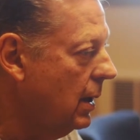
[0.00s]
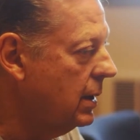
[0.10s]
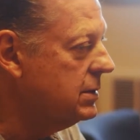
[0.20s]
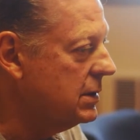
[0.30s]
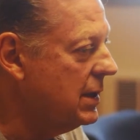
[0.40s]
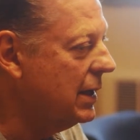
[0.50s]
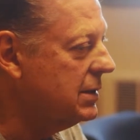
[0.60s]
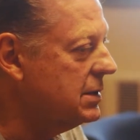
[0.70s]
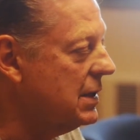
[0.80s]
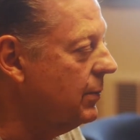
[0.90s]
as a
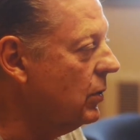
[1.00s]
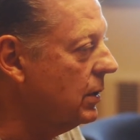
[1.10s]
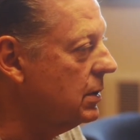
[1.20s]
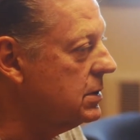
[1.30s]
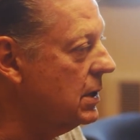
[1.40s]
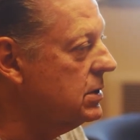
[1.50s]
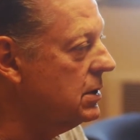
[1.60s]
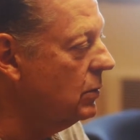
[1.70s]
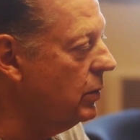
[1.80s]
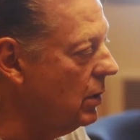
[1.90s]
tax-exempt
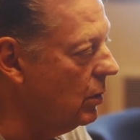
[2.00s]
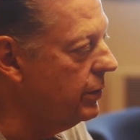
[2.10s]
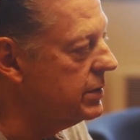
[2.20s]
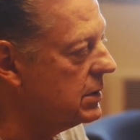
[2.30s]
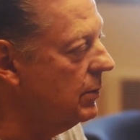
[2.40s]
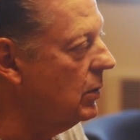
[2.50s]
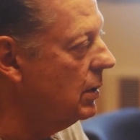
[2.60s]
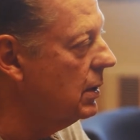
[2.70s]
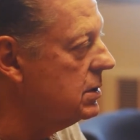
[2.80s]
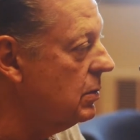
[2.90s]
organization, we owe this
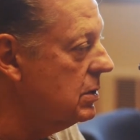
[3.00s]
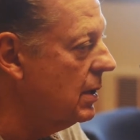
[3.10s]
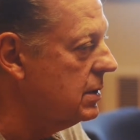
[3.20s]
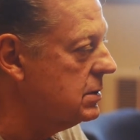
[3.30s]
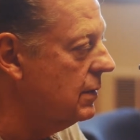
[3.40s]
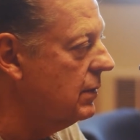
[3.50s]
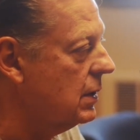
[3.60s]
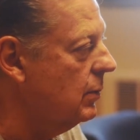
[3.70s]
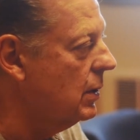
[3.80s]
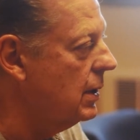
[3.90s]
community, so we try to serve the
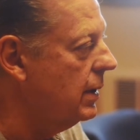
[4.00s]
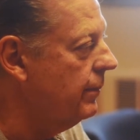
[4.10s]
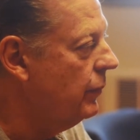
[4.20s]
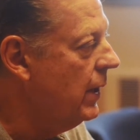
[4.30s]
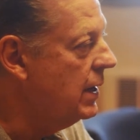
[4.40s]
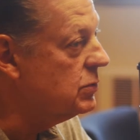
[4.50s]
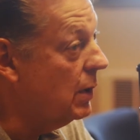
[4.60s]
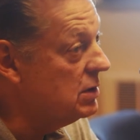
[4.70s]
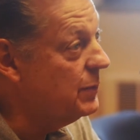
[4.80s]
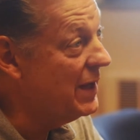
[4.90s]
community, as
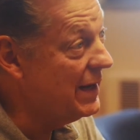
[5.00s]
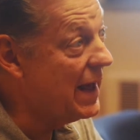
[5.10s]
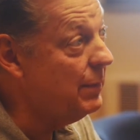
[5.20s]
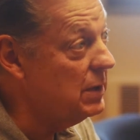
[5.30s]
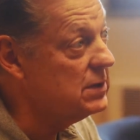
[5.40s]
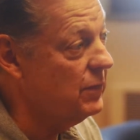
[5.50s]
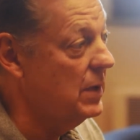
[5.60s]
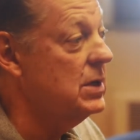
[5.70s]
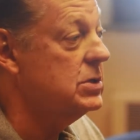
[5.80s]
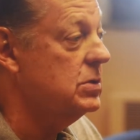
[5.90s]
well as be a lobbyist for
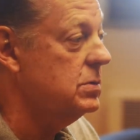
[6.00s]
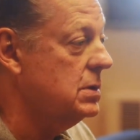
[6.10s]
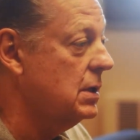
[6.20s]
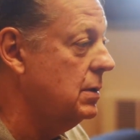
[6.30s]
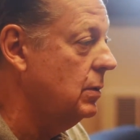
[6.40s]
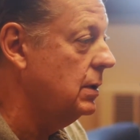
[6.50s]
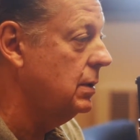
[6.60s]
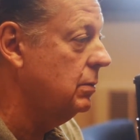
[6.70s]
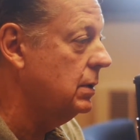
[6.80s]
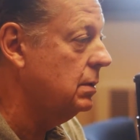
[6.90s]
issues in the
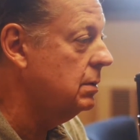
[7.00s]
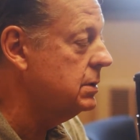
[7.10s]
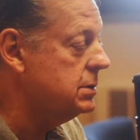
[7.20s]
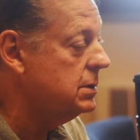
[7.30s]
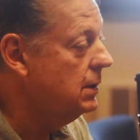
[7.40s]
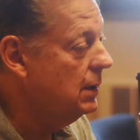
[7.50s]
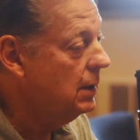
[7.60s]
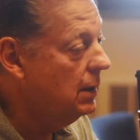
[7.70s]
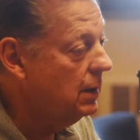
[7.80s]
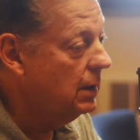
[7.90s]
community, whether it's
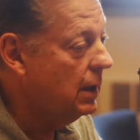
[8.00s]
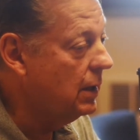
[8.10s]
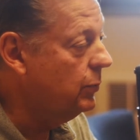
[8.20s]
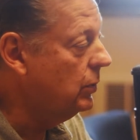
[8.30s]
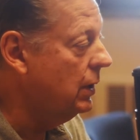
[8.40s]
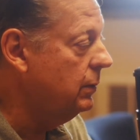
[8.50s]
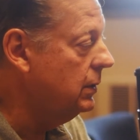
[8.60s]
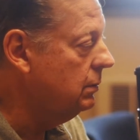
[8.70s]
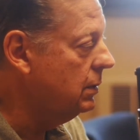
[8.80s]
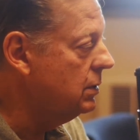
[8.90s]

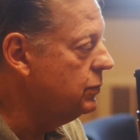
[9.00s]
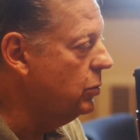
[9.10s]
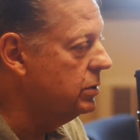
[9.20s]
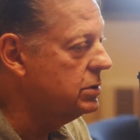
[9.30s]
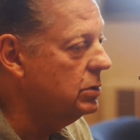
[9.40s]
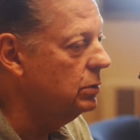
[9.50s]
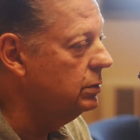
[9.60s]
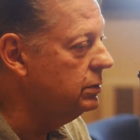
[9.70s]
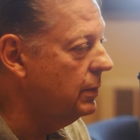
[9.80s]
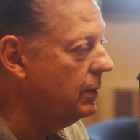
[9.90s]
unemployment, whether it's poor
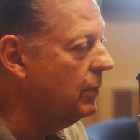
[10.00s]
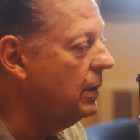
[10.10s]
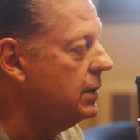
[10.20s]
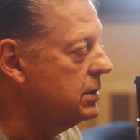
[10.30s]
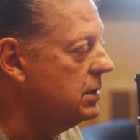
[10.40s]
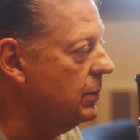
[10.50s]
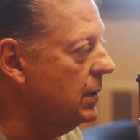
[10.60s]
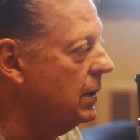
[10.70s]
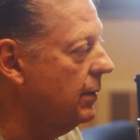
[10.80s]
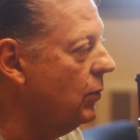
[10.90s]
schools, or what it is to
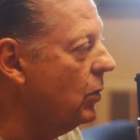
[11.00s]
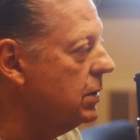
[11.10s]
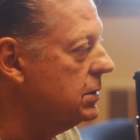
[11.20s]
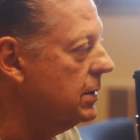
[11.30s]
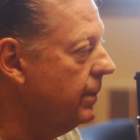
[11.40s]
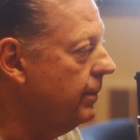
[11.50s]
be a voice.